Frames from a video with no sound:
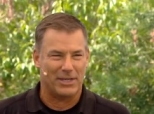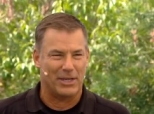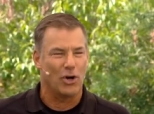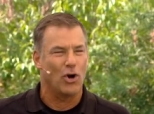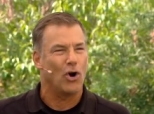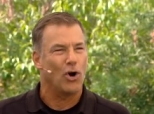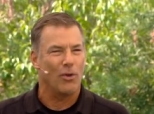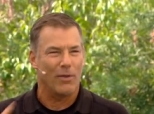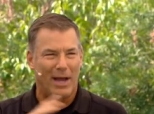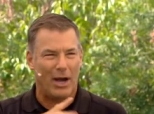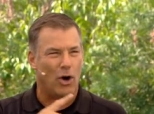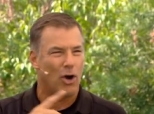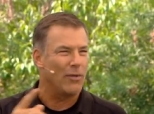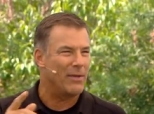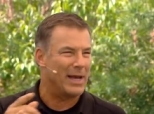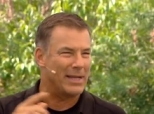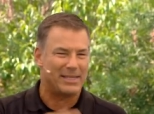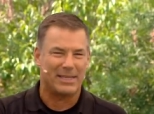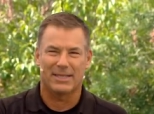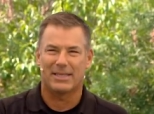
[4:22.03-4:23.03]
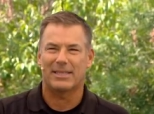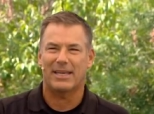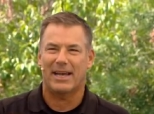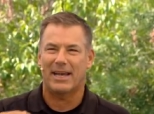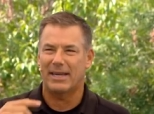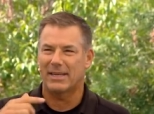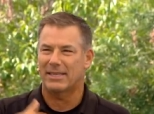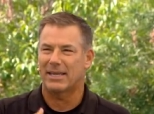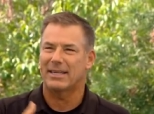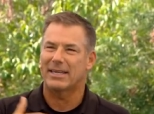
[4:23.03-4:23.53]
And all that, all that to
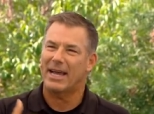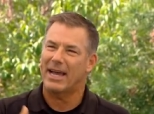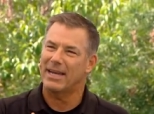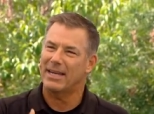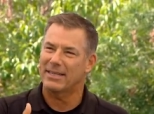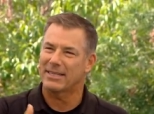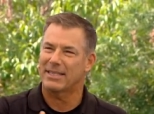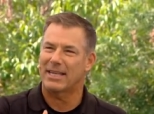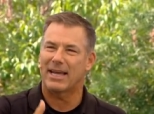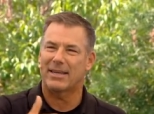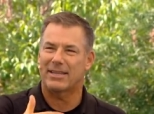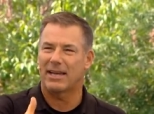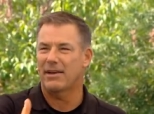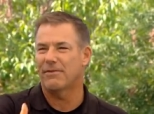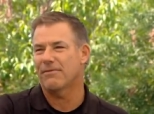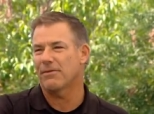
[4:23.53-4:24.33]
say, today is that day